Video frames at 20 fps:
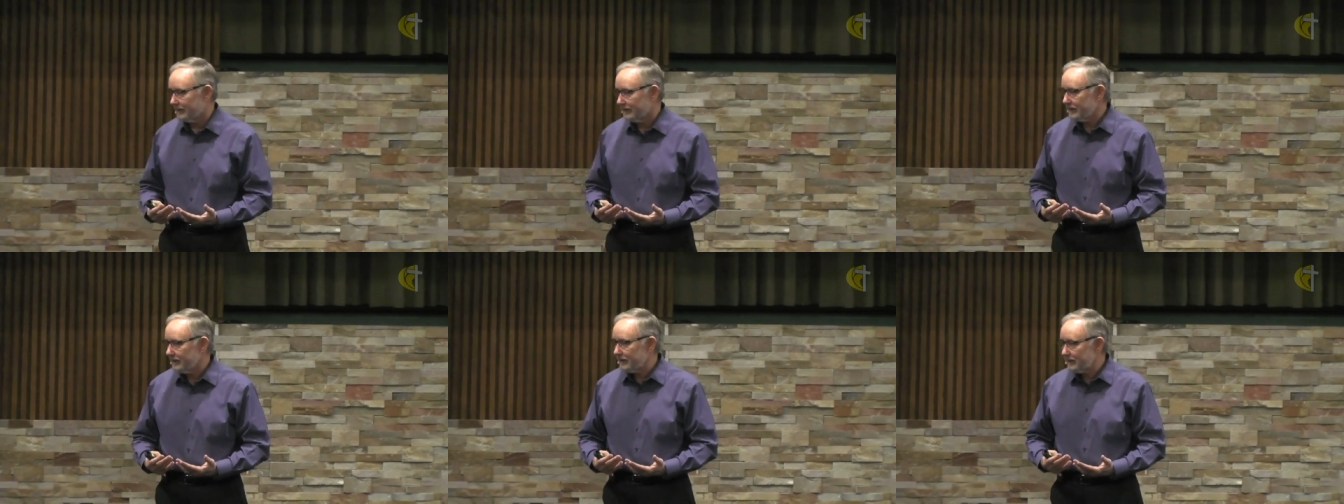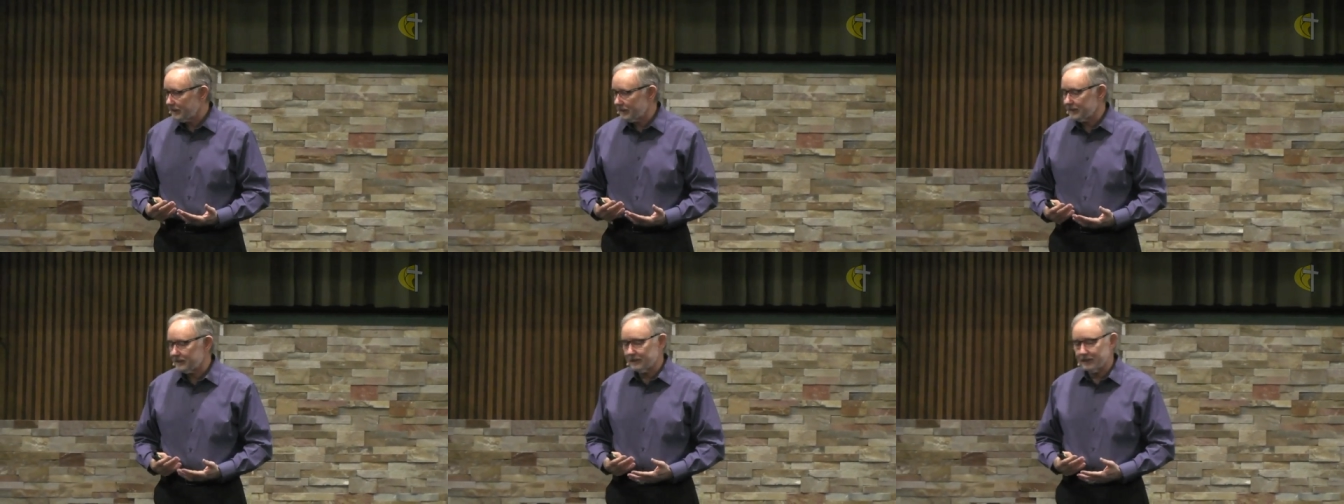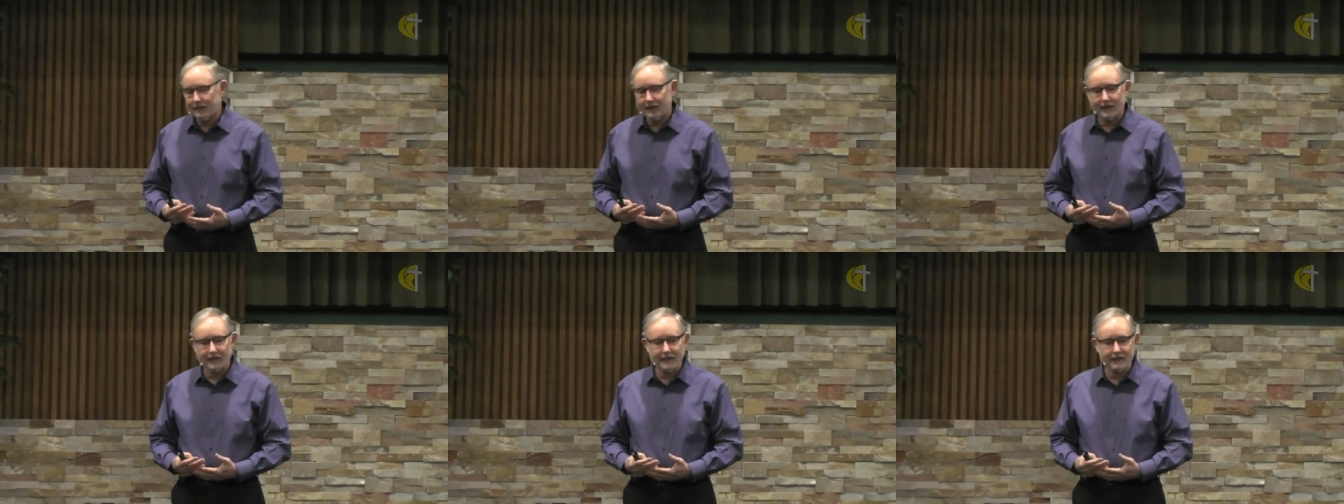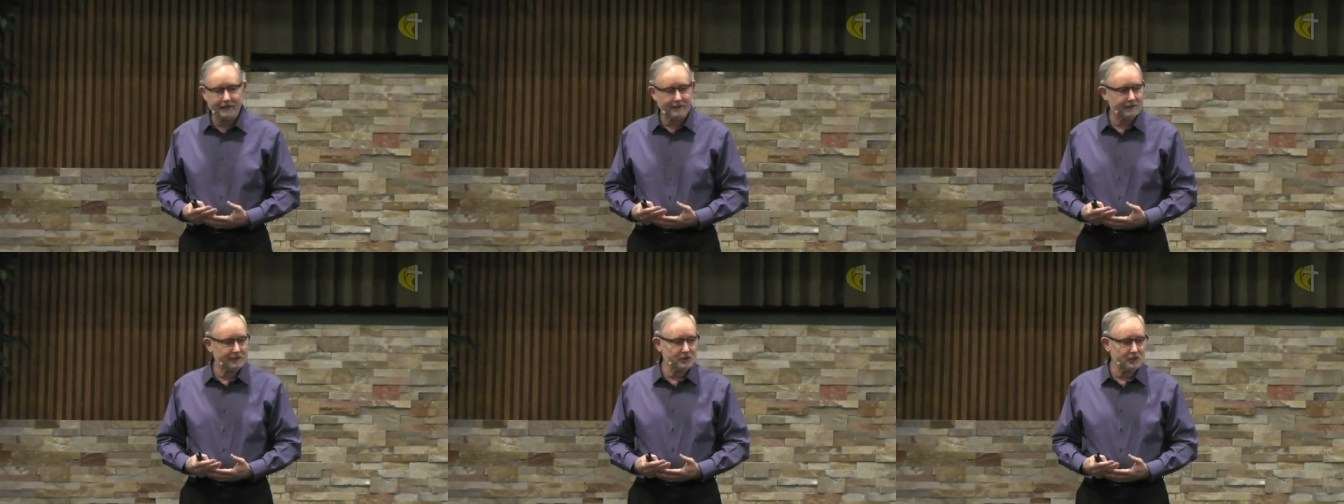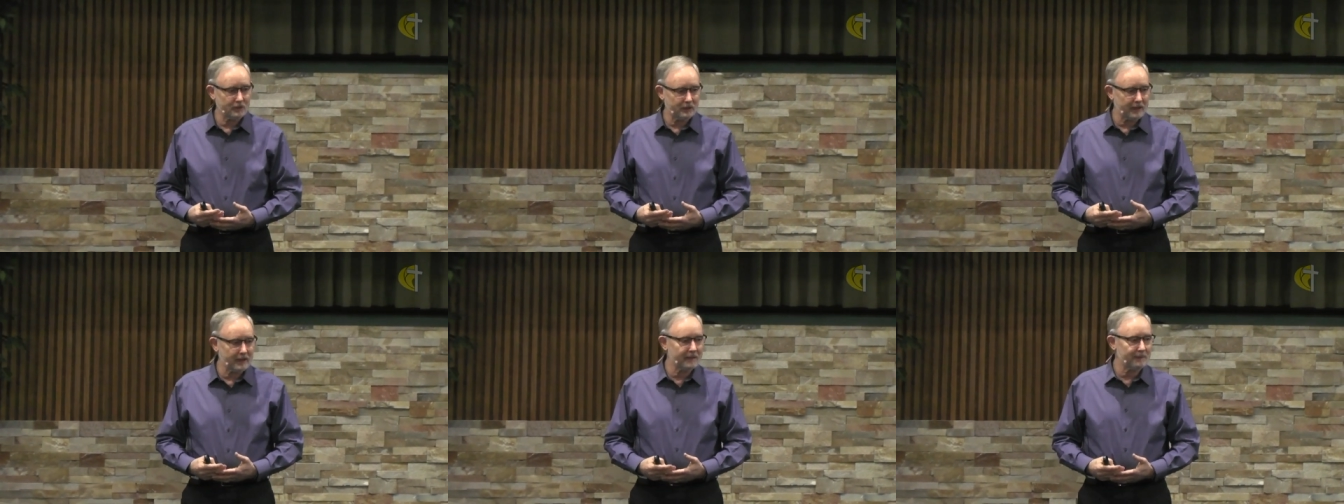at night. And
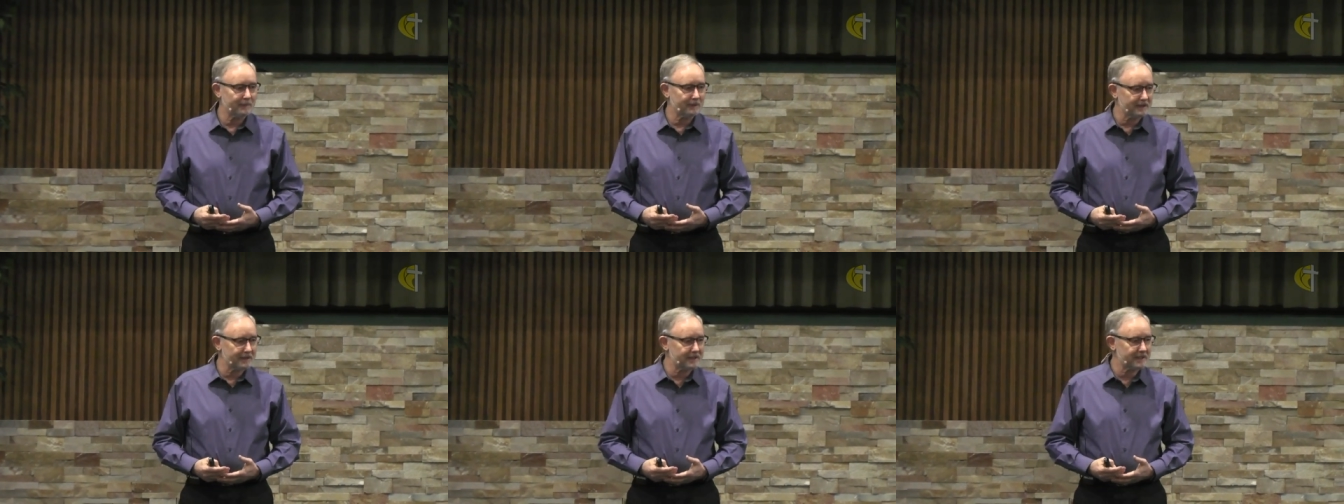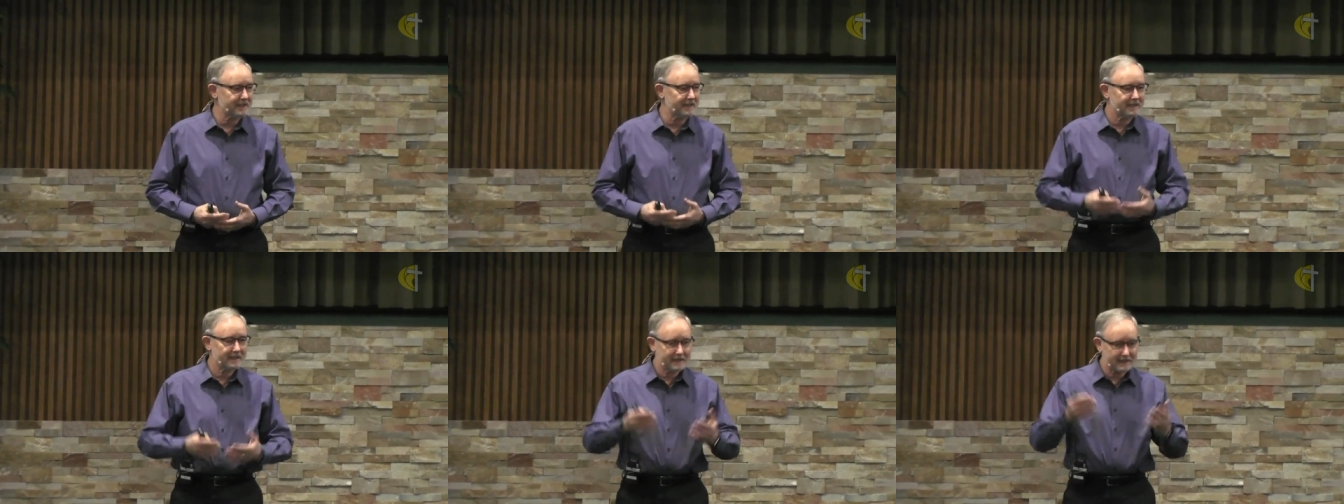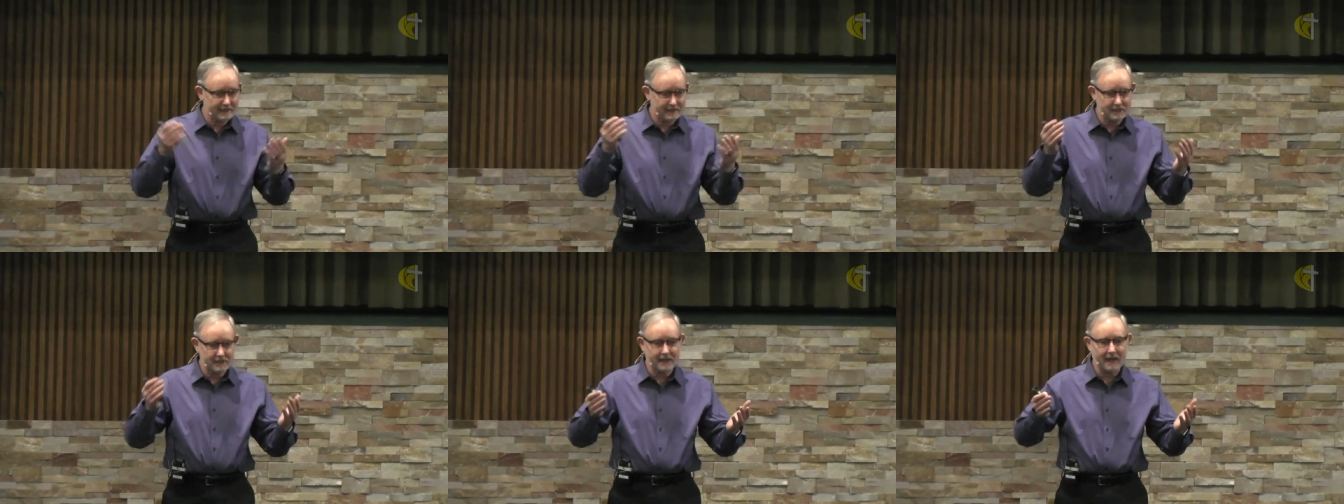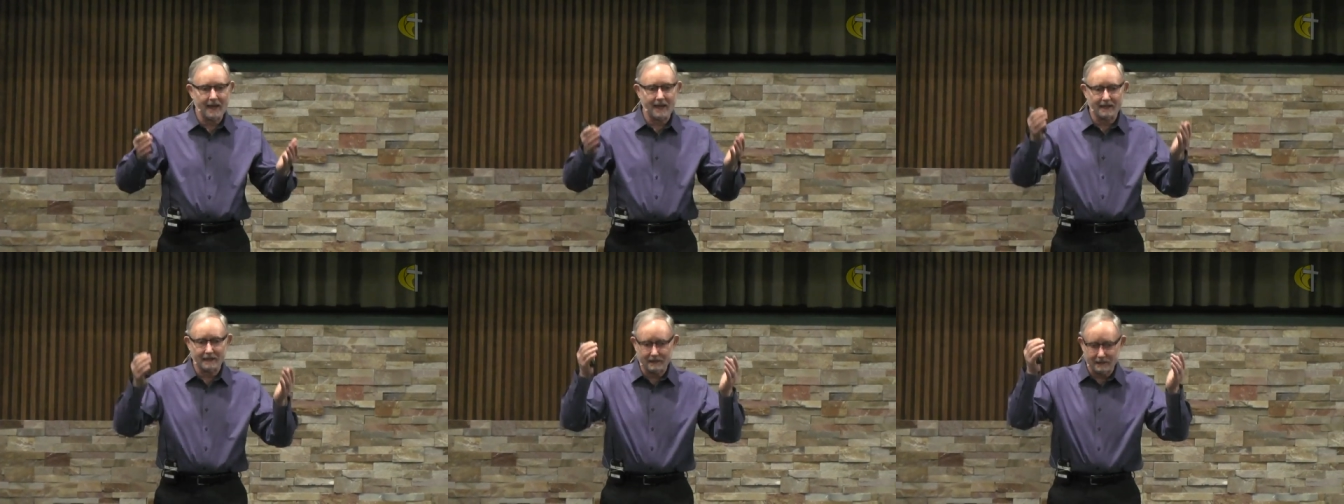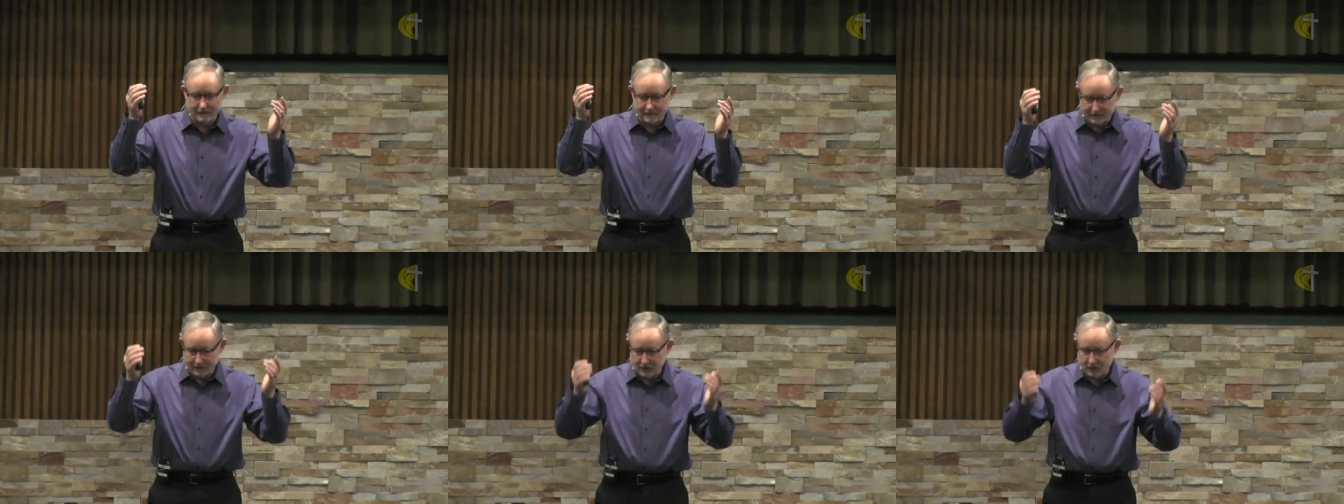you're able to see
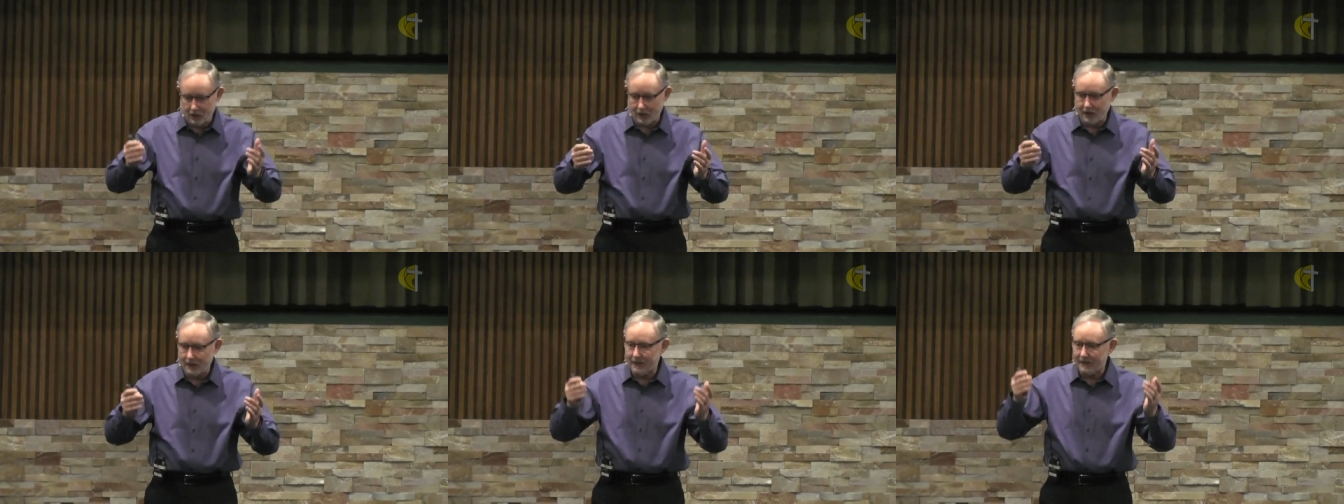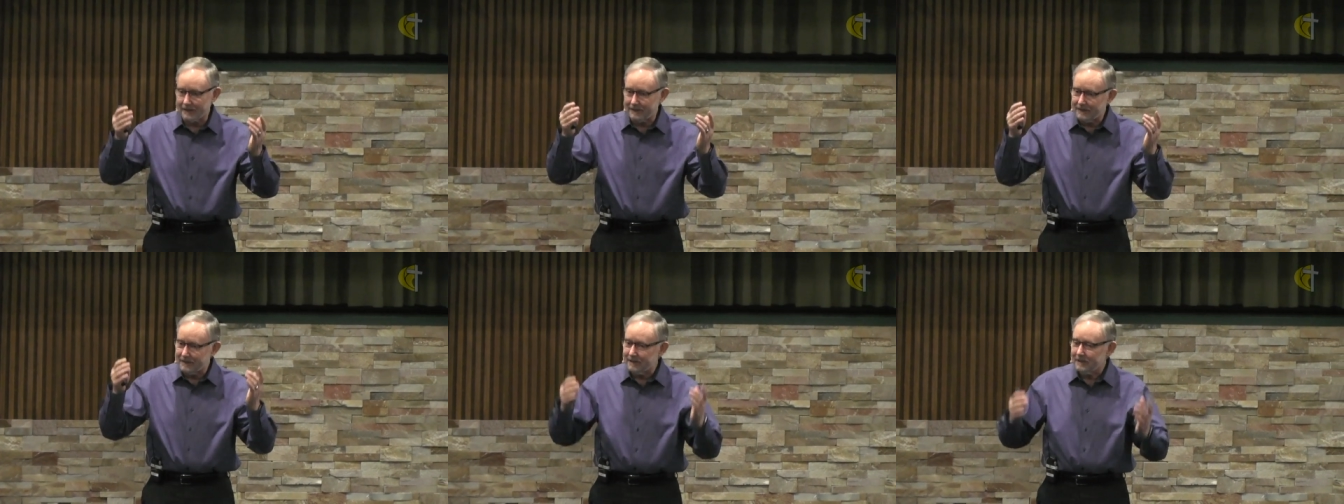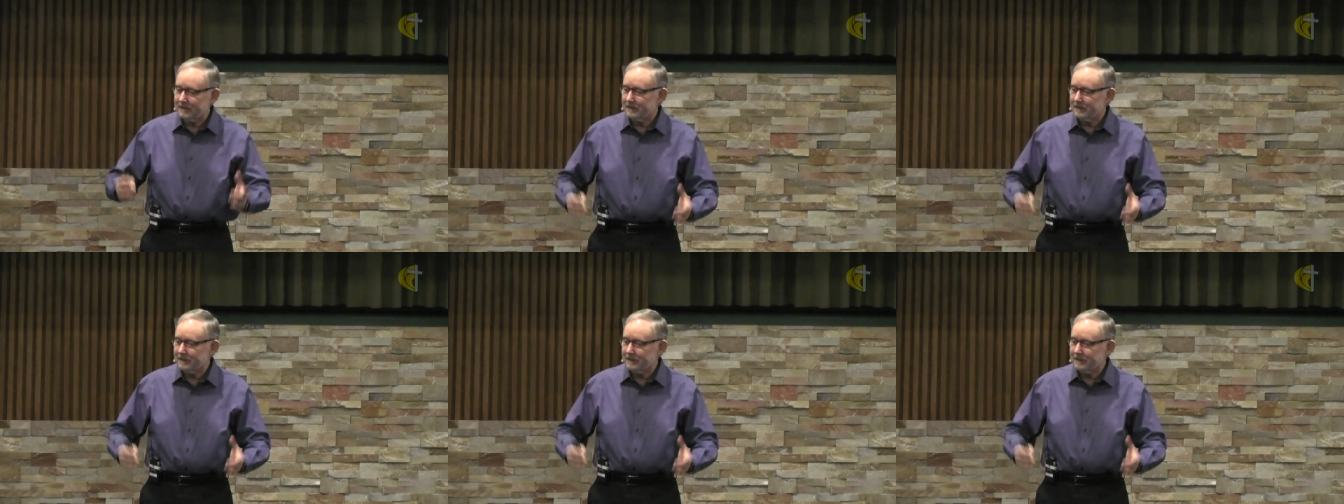exactly God